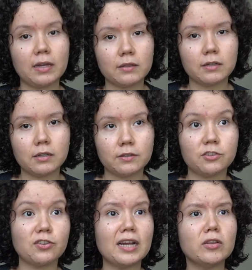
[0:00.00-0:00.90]
out there to
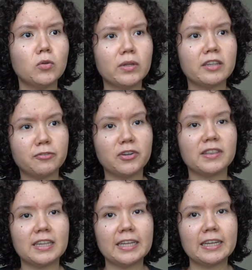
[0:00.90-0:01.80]
try new and
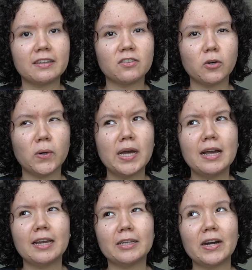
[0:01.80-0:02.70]
different things. So,
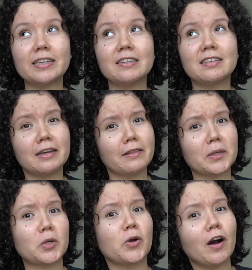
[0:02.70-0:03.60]
I did take
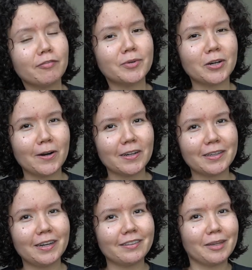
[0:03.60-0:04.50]
like a Krav Maga
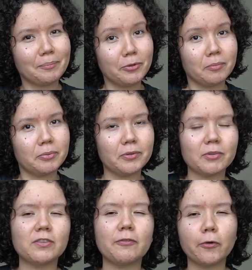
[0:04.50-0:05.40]
class, like boom, boom,
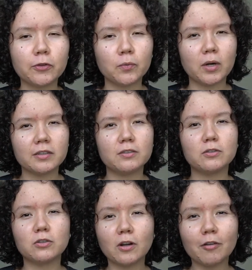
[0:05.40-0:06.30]
because I've always wanted to
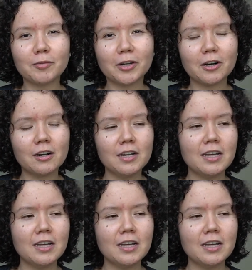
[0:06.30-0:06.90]
do Krav Maga.